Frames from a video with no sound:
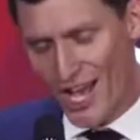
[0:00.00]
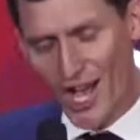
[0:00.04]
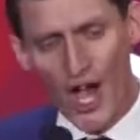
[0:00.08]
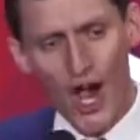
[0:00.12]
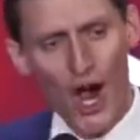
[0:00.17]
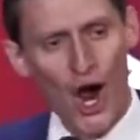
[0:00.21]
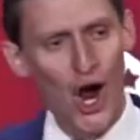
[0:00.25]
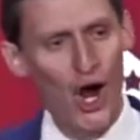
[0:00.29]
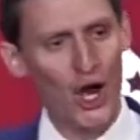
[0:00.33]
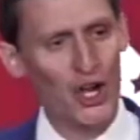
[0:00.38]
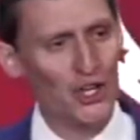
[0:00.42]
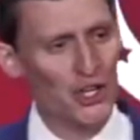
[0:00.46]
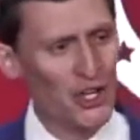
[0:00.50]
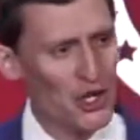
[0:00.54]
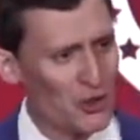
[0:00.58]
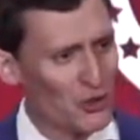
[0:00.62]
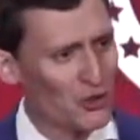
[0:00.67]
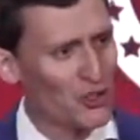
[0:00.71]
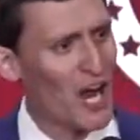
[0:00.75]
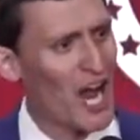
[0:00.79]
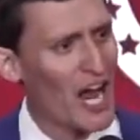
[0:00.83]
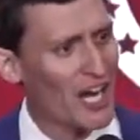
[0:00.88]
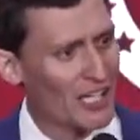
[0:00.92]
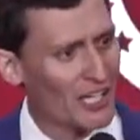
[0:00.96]
Are you
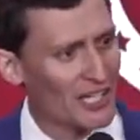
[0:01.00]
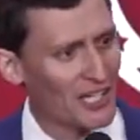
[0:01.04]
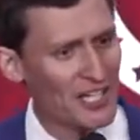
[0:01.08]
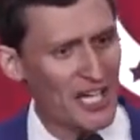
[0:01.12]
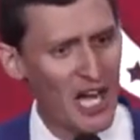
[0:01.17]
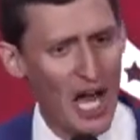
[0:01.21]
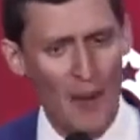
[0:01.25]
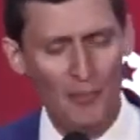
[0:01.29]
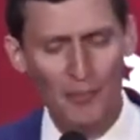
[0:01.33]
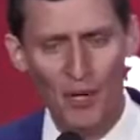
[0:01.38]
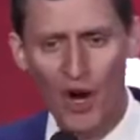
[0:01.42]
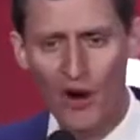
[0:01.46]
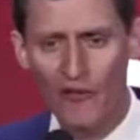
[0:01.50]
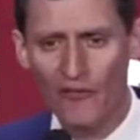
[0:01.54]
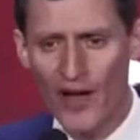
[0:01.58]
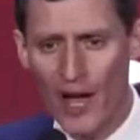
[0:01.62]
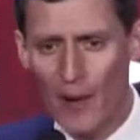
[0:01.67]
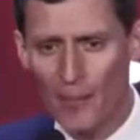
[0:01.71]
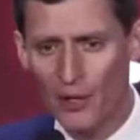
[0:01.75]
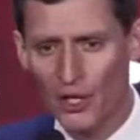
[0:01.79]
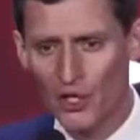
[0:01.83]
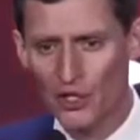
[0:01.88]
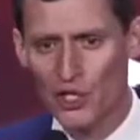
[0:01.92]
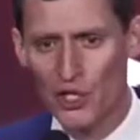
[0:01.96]
ready, come
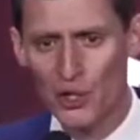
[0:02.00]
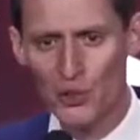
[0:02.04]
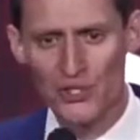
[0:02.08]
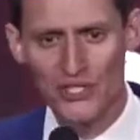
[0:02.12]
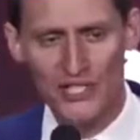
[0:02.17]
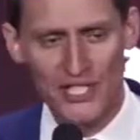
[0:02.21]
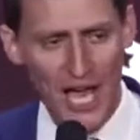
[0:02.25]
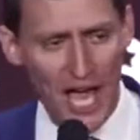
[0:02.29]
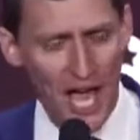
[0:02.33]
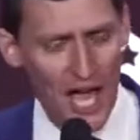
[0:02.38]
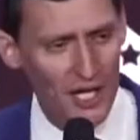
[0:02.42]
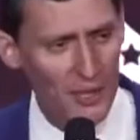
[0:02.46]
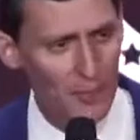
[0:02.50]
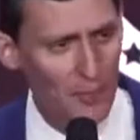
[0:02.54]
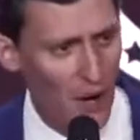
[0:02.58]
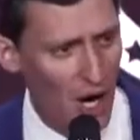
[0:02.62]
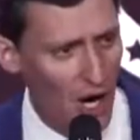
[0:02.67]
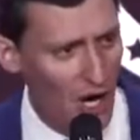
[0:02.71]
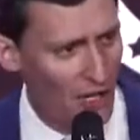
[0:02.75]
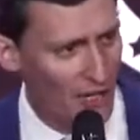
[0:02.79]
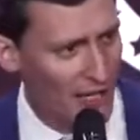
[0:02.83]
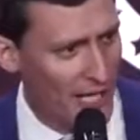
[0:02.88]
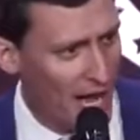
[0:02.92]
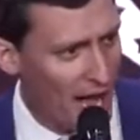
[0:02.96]
November, to send
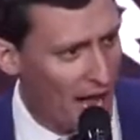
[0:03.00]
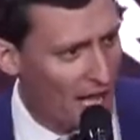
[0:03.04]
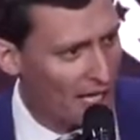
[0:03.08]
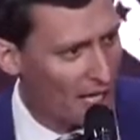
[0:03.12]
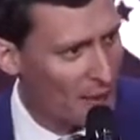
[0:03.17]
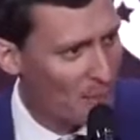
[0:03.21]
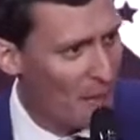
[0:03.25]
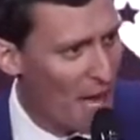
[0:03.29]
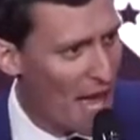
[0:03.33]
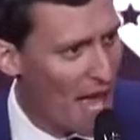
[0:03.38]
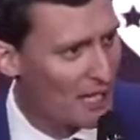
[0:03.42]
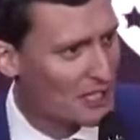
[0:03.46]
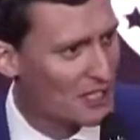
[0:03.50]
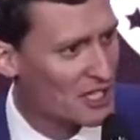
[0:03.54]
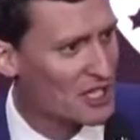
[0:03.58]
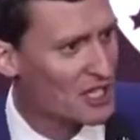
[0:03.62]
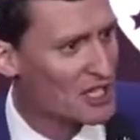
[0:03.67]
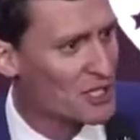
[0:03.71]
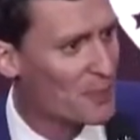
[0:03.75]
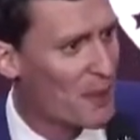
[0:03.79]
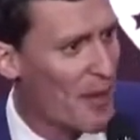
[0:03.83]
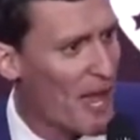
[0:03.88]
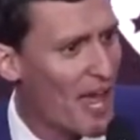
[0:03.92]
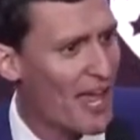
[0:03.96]
Mark Kelly back to
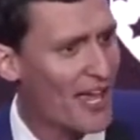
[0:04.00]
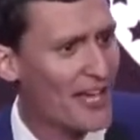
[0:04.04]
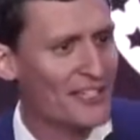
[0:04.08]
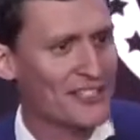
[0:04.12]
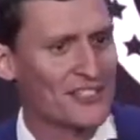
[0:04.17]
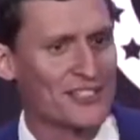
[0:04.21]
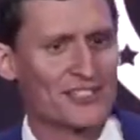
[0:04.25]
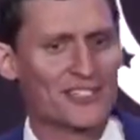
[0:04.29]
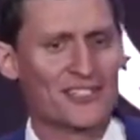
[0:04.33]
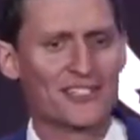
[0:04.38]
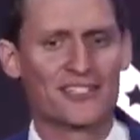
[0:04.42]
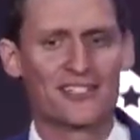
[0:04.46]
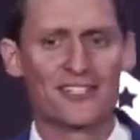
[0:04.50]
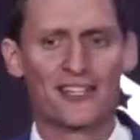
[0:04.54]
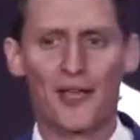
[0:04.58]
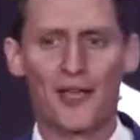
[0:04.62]
space?